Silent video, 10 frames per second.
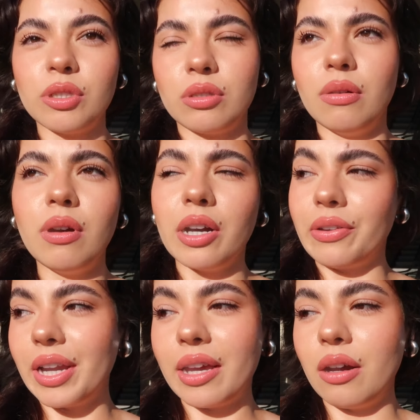so
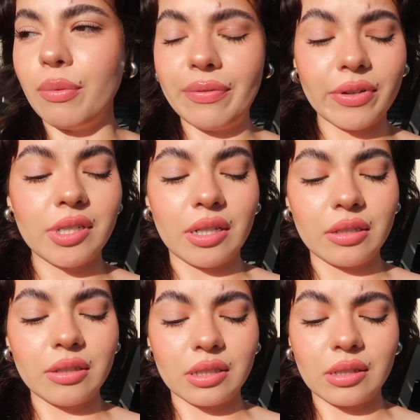hungry, I cannot wait for
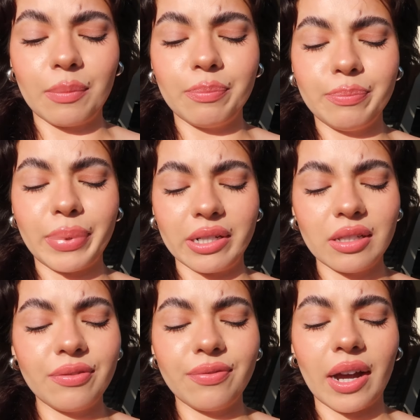dinner. It's like
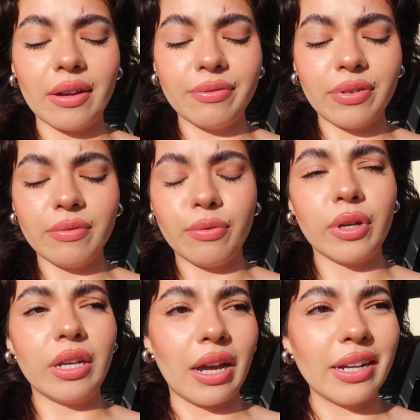barely
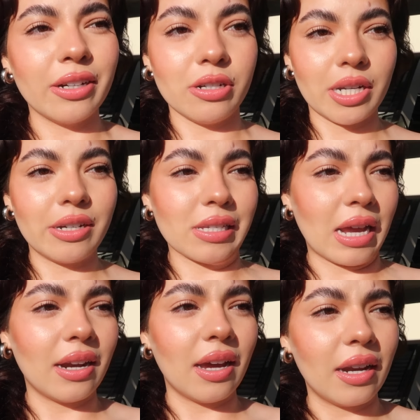5:49 and our dinner's
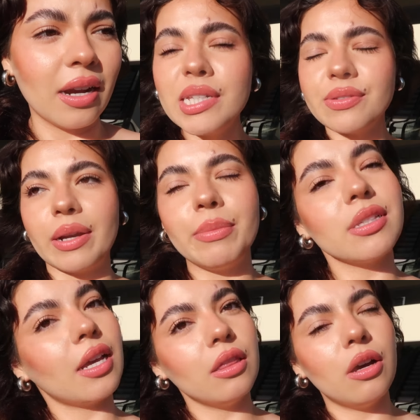at 9, but it's fine
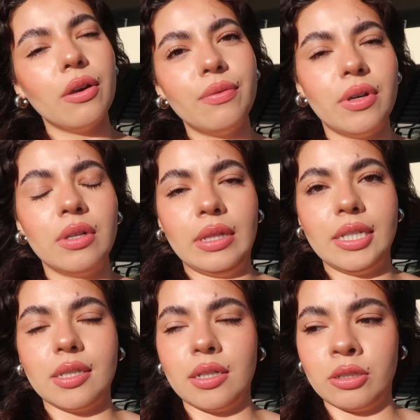because I love
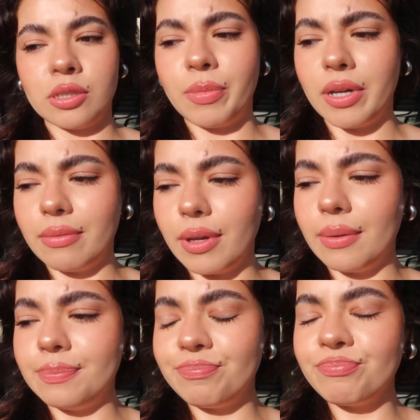late dinners. But
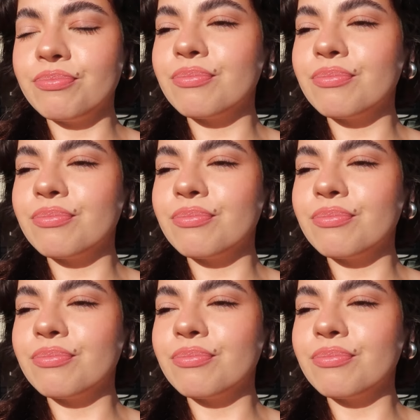yeah,